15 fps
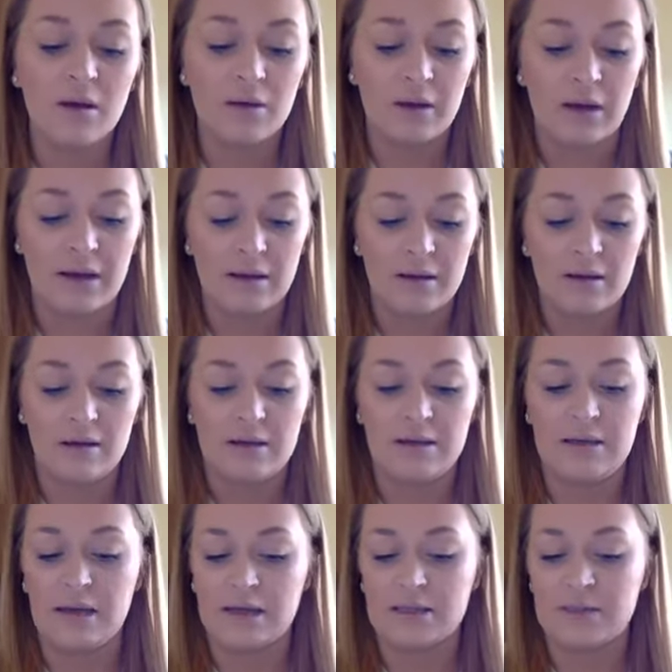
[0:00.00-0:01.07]
Okay,
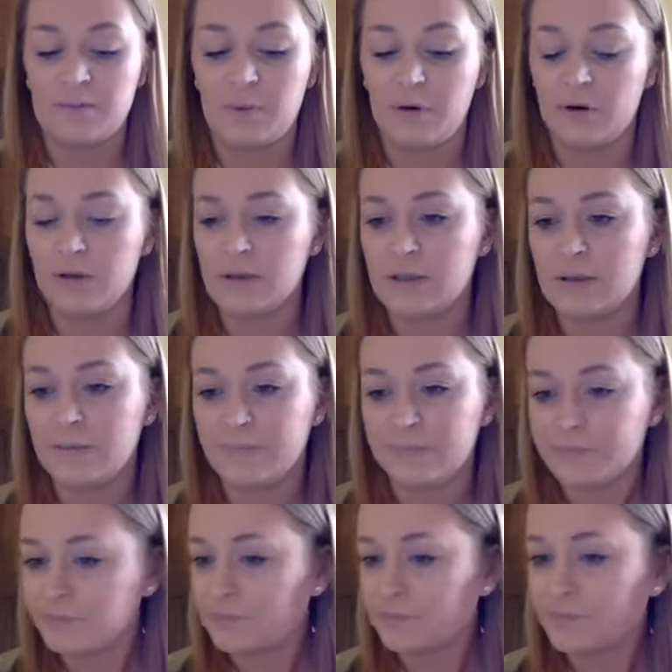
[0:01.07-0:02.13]
next part.
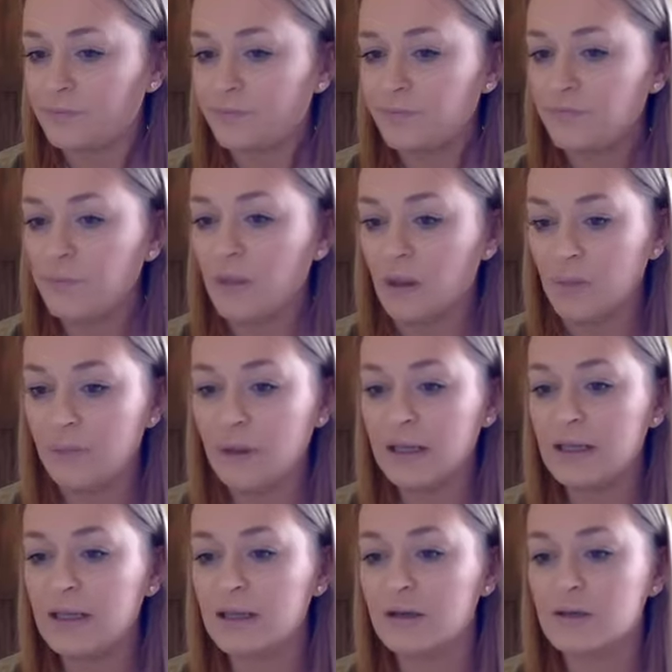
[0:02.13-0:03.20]

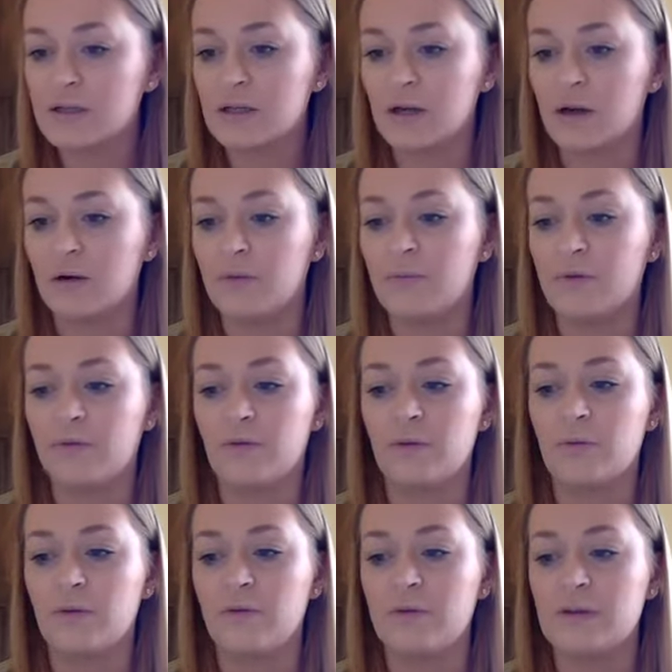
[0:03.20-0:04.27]
Many years ago, before
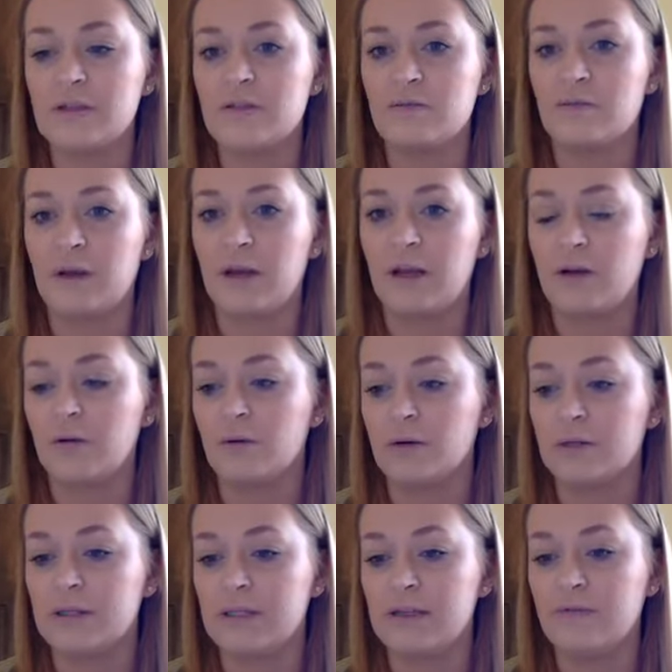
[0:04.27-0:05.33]
movies, radio,
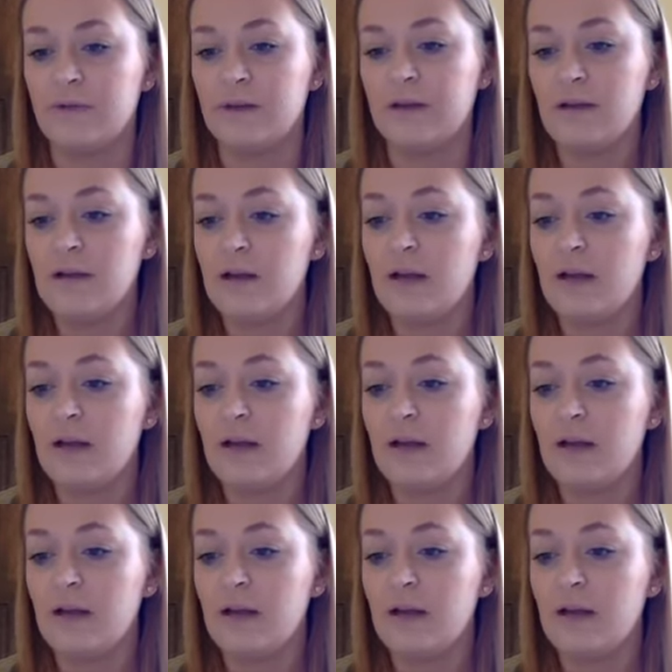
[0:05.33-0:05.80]
or TV,